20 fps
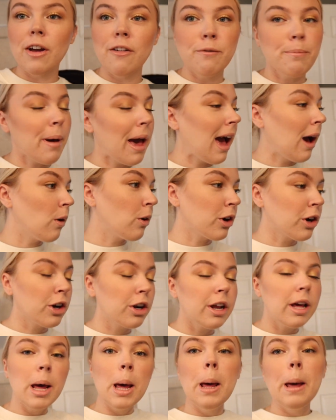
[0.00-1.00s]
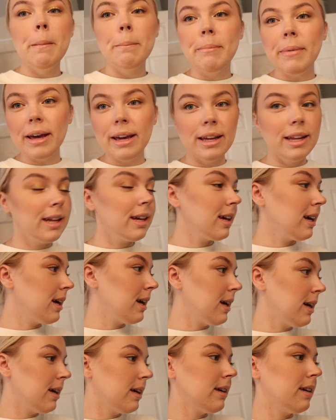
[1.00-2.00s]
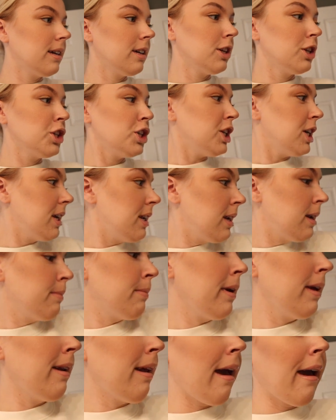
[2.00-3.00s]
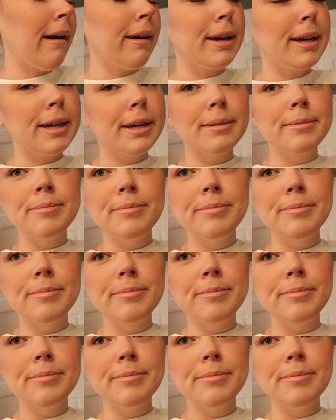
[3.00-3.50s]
I've powdered my uh, chin and my neck.